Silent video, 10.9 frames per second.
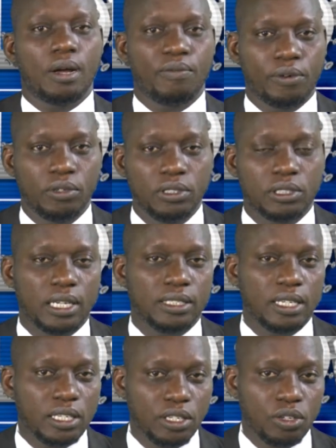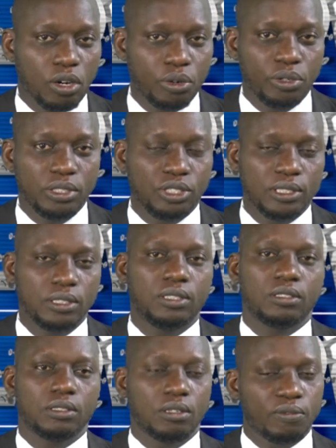for instance, taking
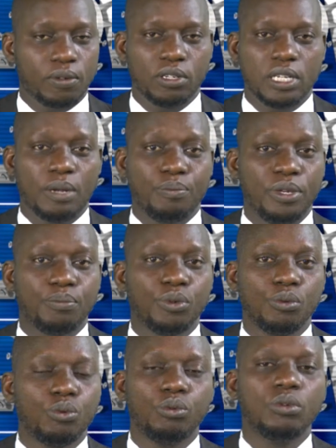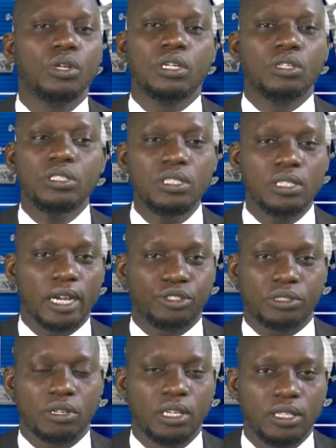oranges. Of course, there are people who
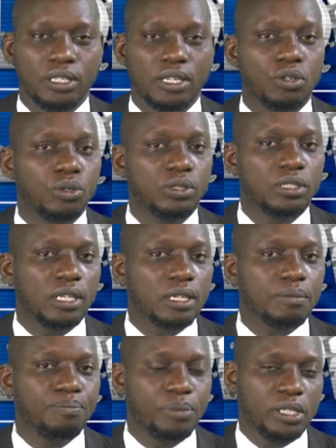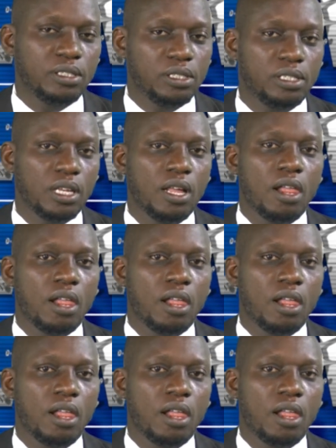naturally they don't take beans.